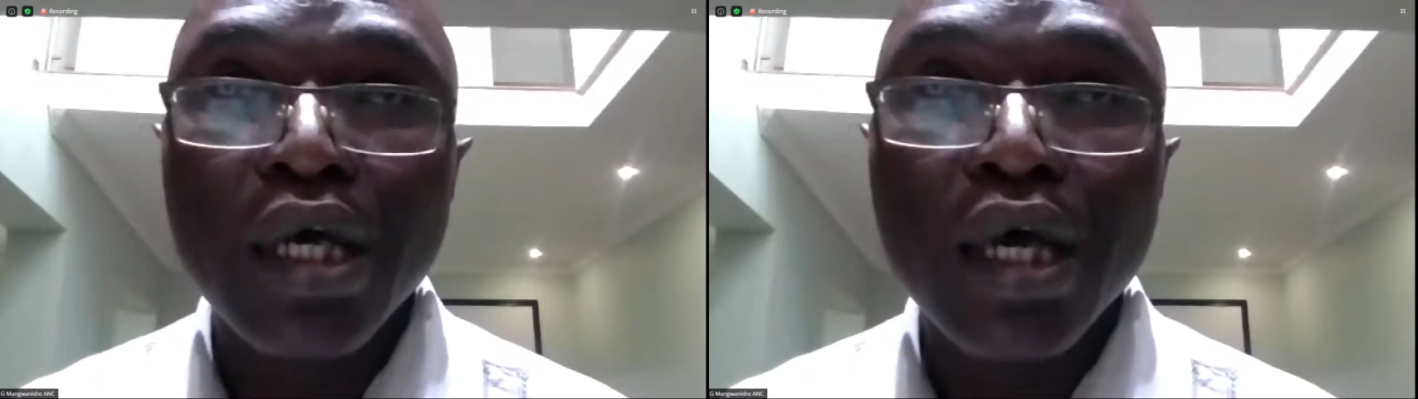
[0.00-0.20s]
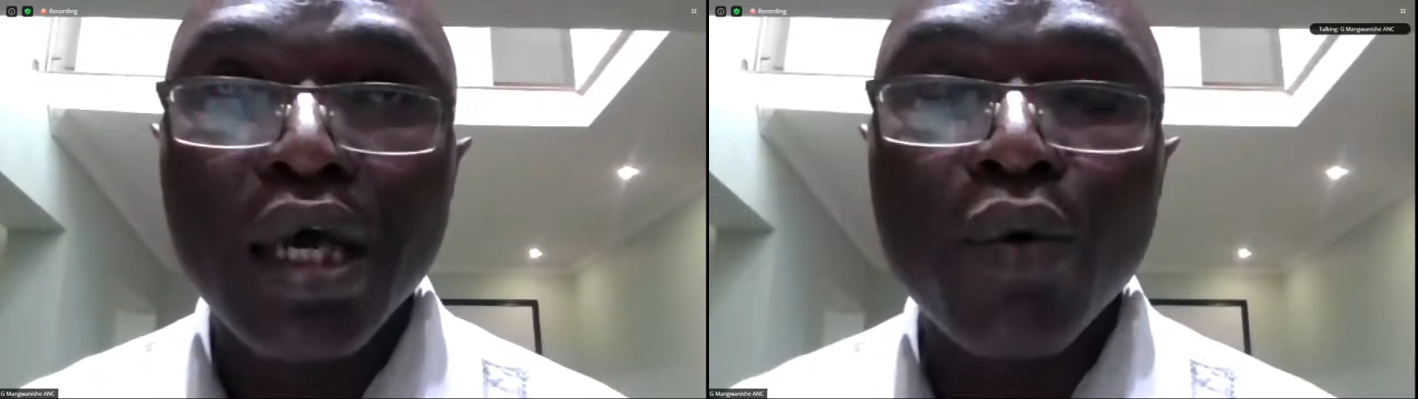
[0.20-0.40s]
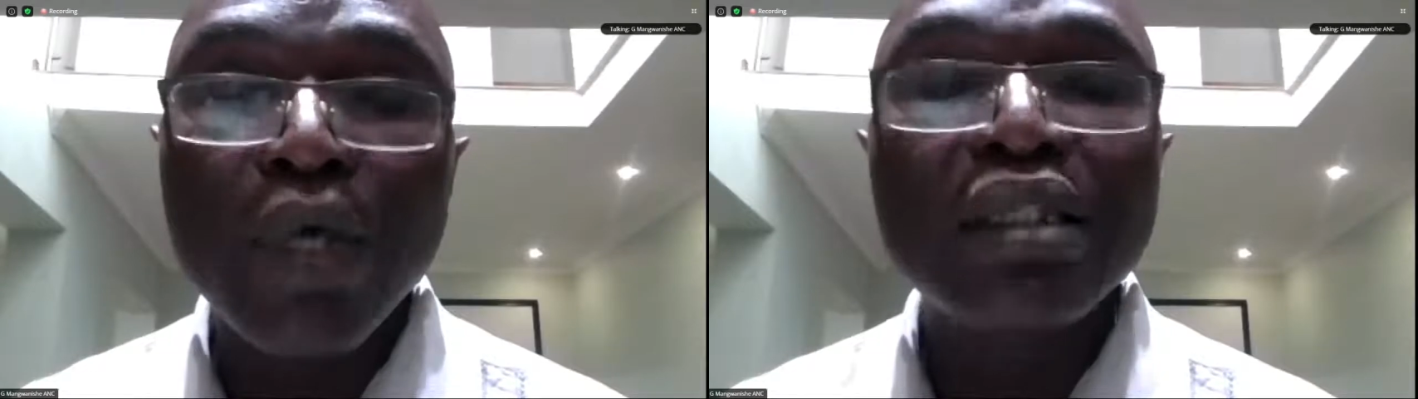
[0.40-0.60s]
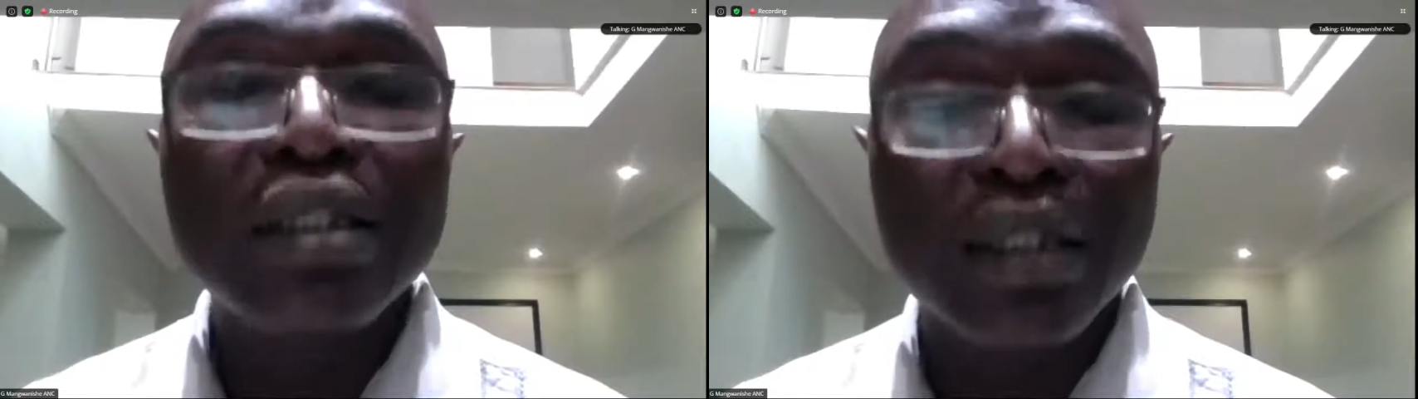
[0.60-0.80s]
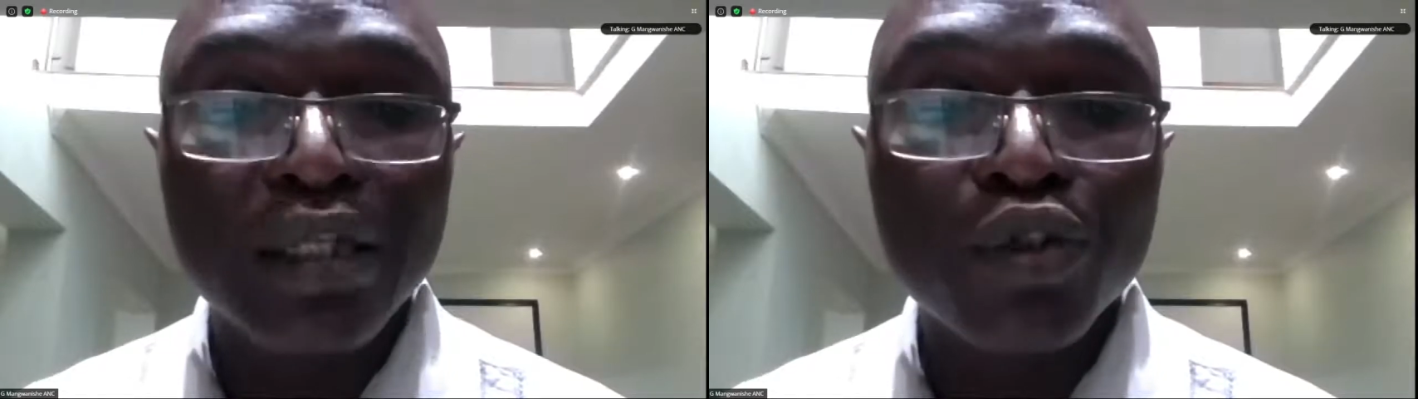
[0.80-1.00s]
a
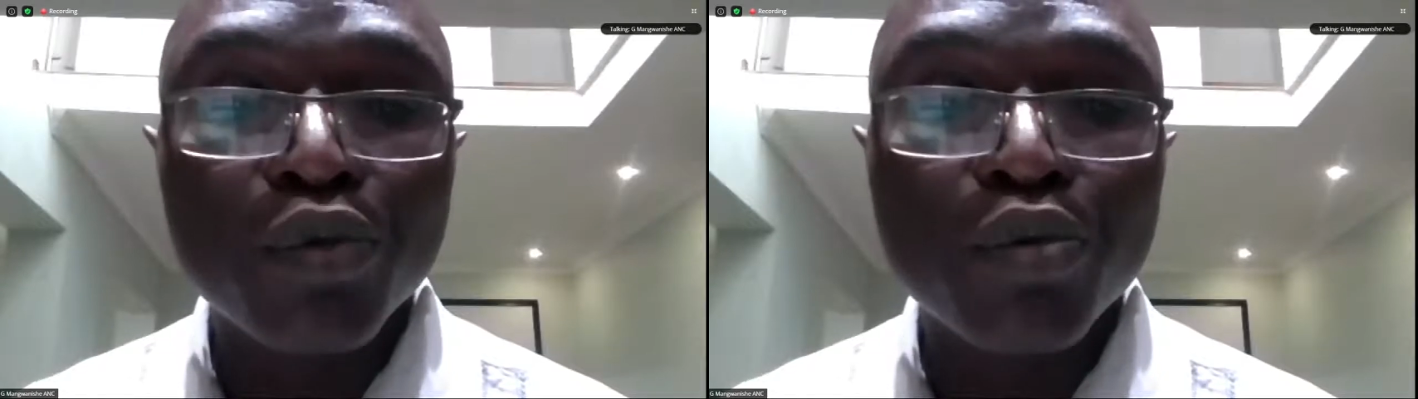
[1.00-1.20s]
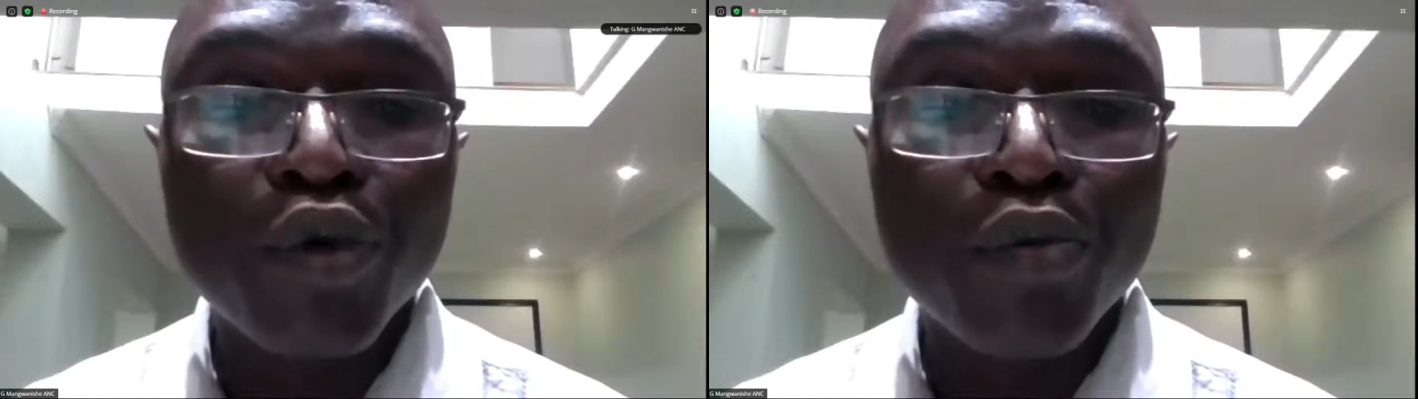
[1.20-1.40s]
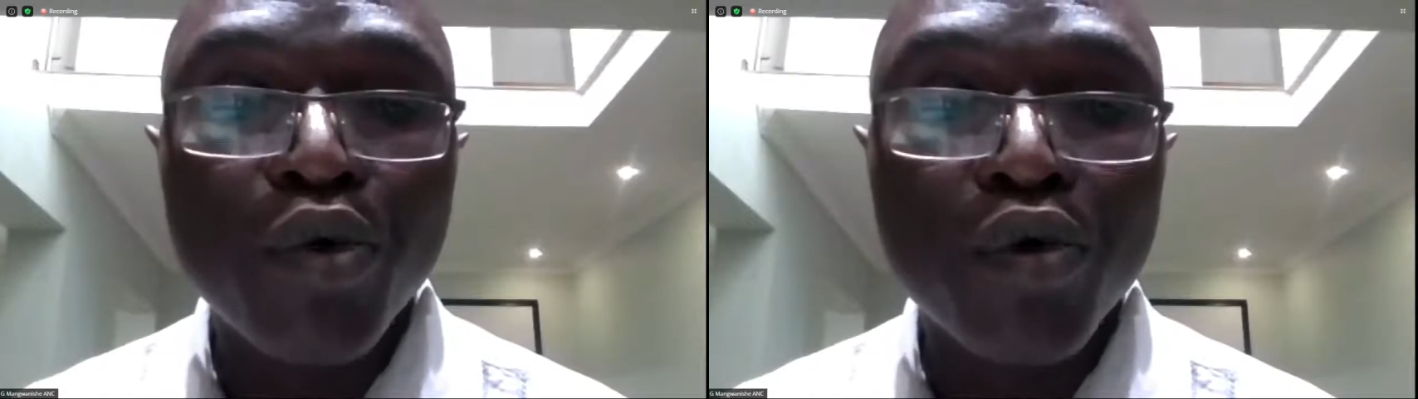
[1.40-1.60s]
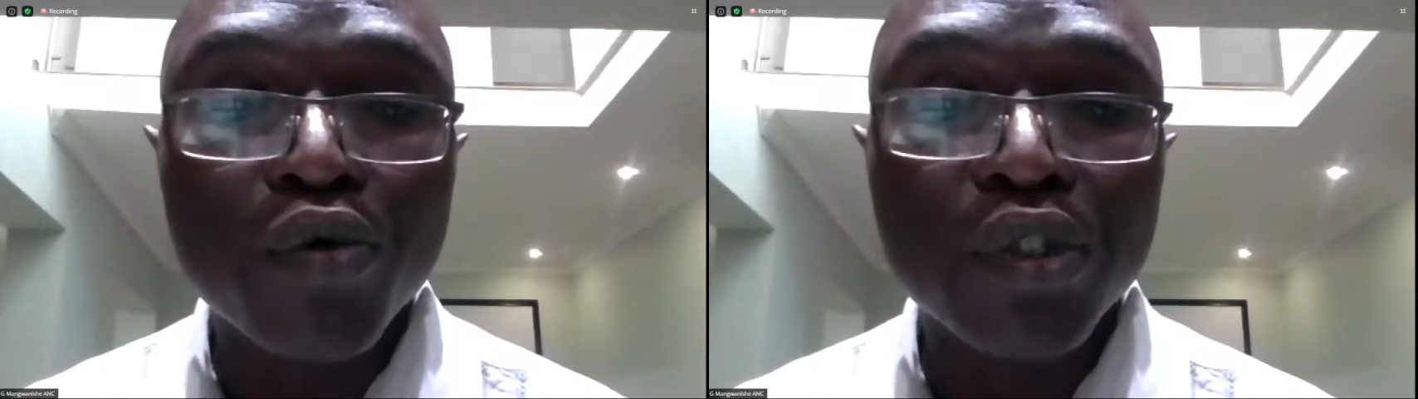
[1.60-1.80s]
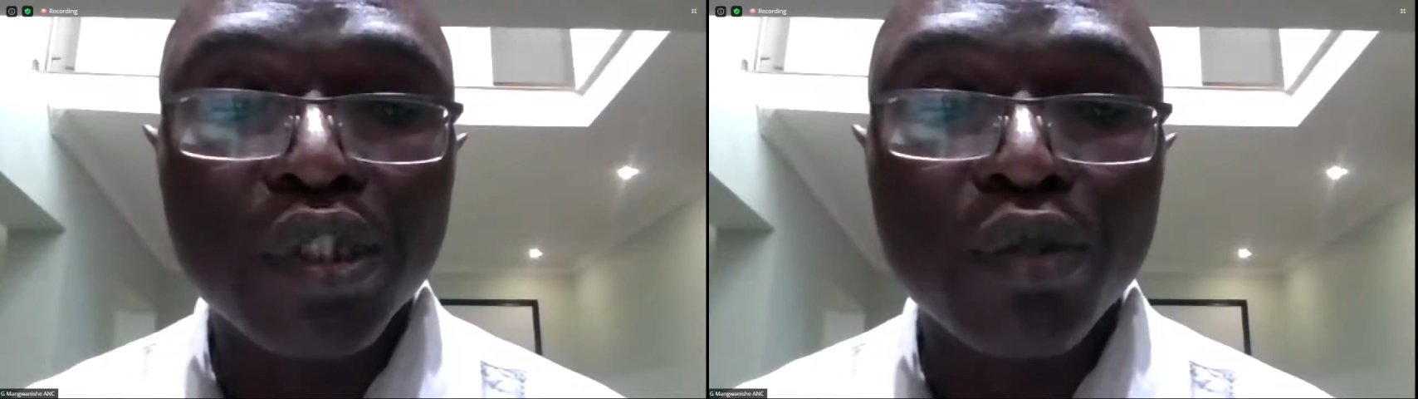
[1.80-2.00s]
wording that you
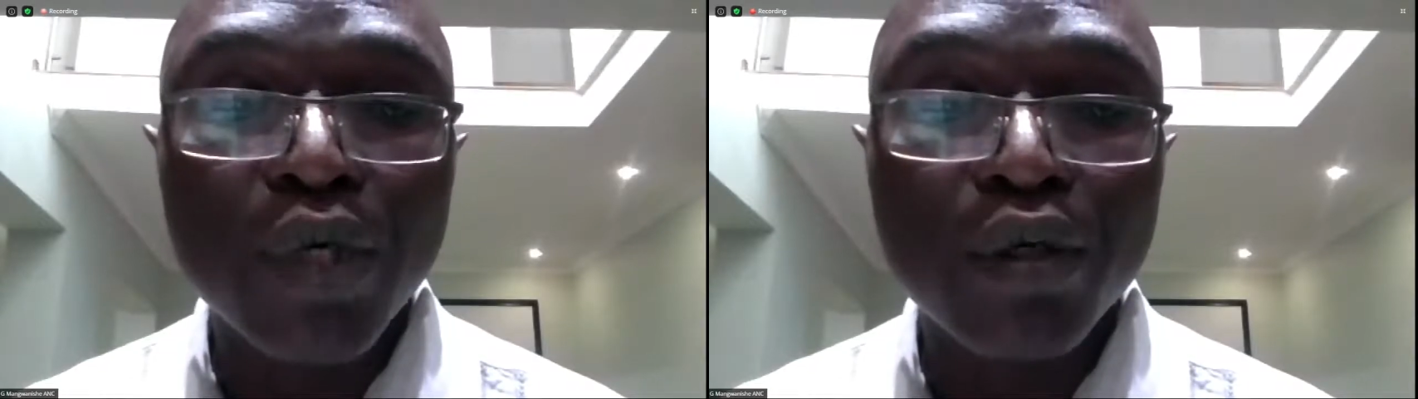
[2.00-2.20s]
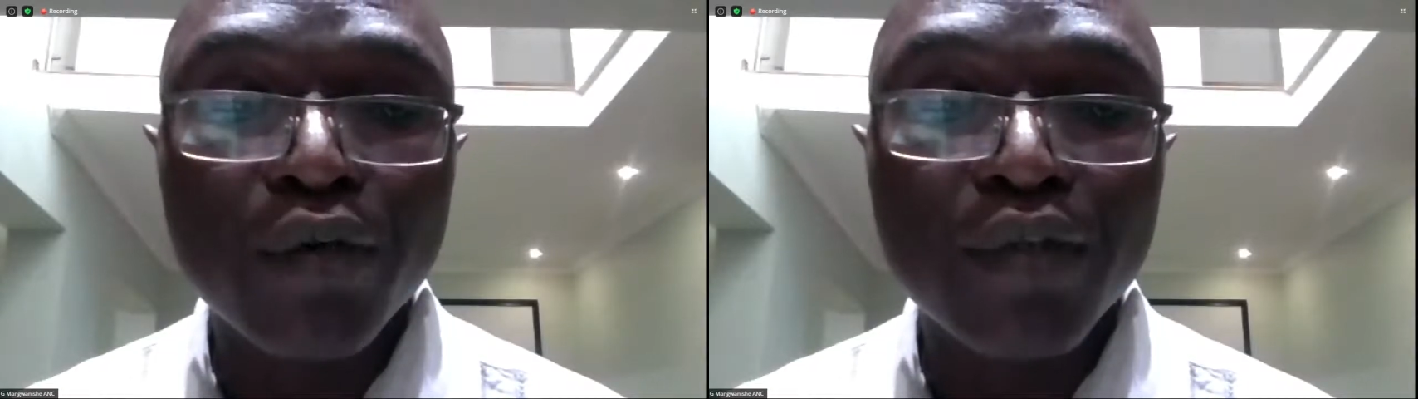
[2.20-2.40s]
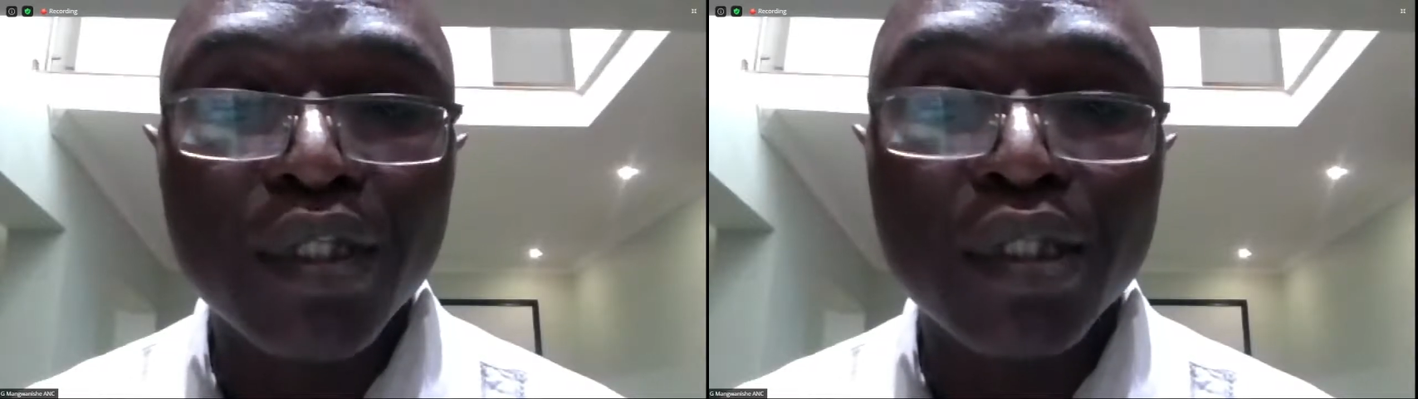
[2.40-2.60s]
proposed in one of